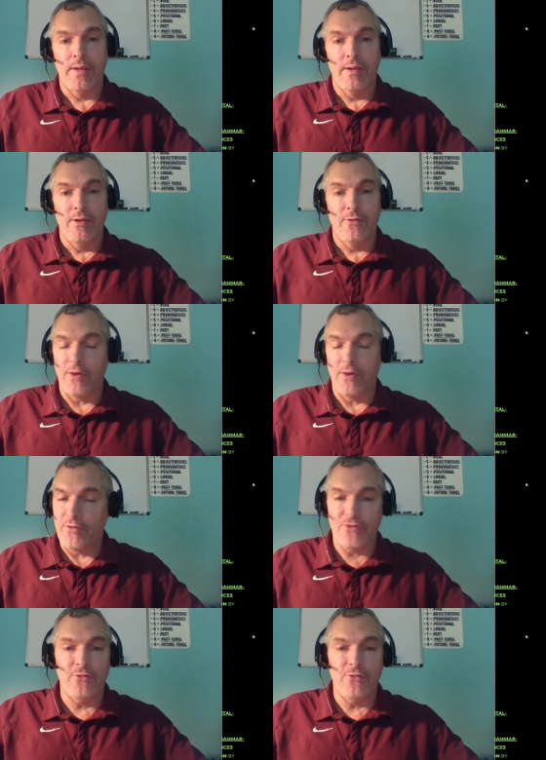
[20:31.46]
So I've just
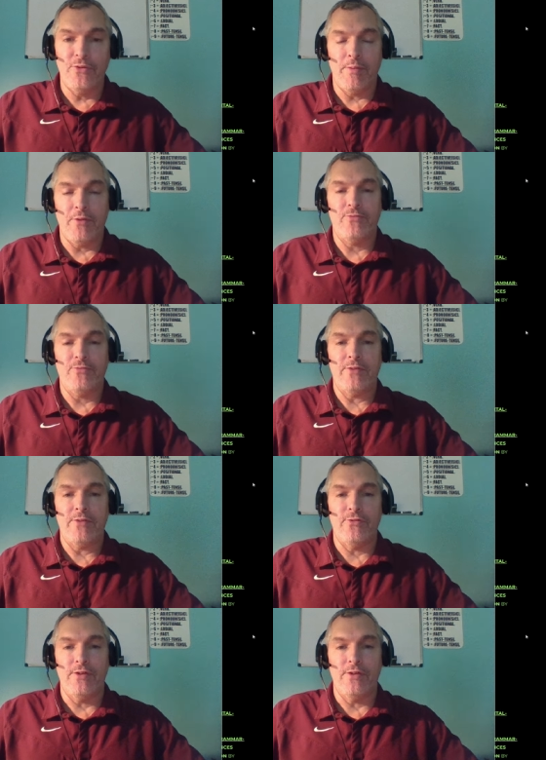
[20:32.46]
told you what a
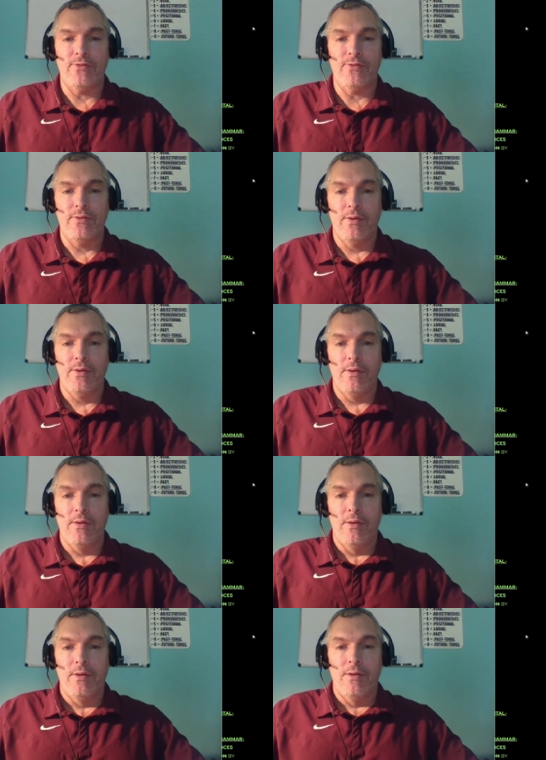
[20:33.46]
postmaster is.
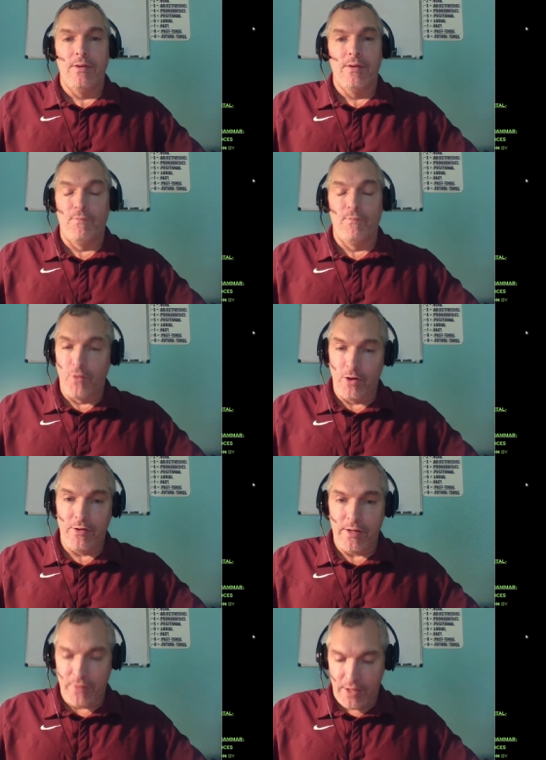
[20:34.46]
For your
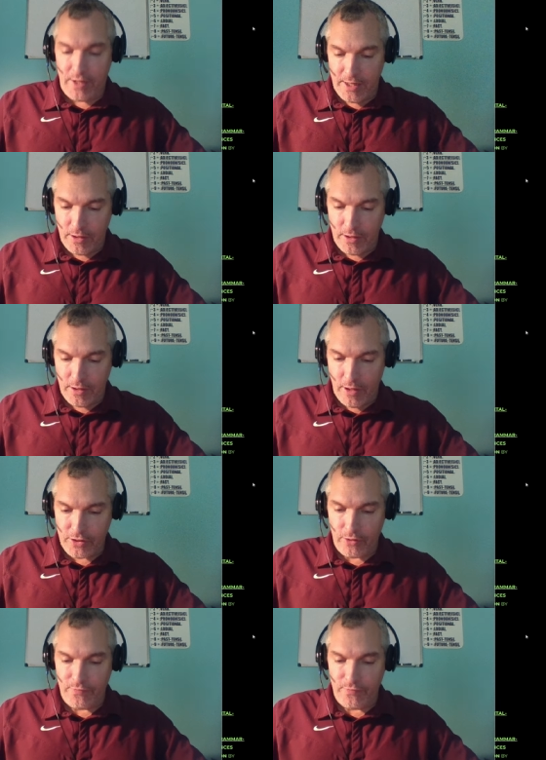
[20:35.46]
edification and knowledge
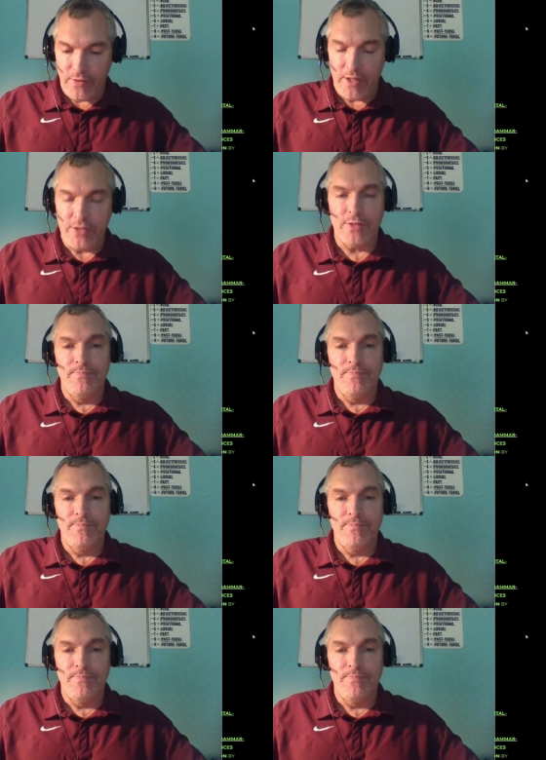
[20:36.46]
cultivation,